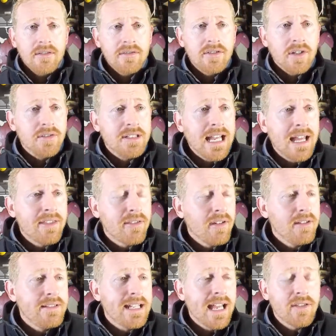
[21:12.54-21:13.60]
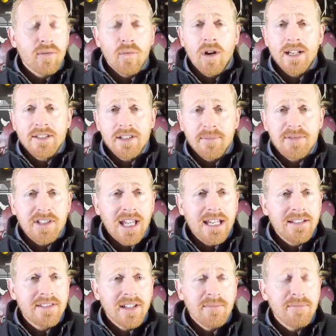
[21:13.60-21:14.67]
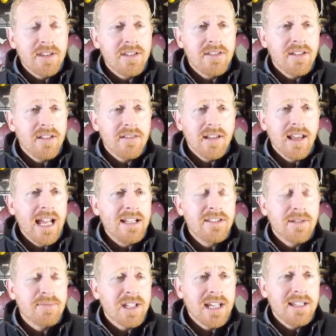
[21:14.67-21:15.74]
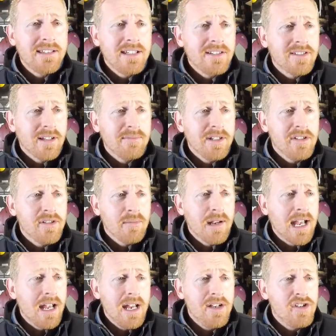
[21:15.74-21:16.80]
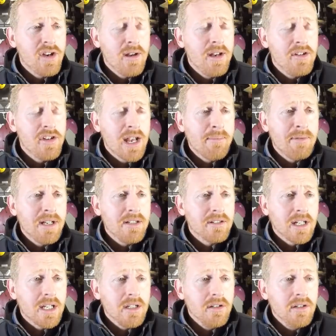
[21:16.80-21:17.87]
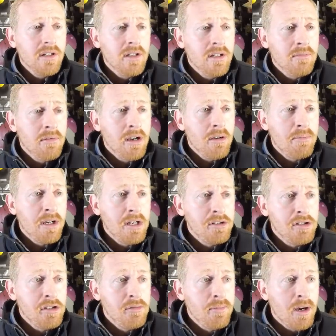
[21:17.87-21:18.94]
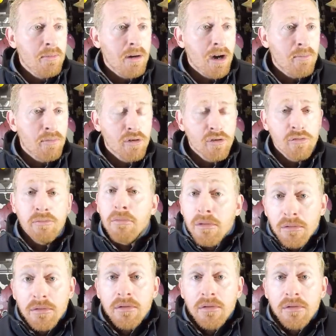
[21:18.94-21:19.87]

So death winds up saying ends up saying to you something in Japanese like "Ibaba jiba ba boom."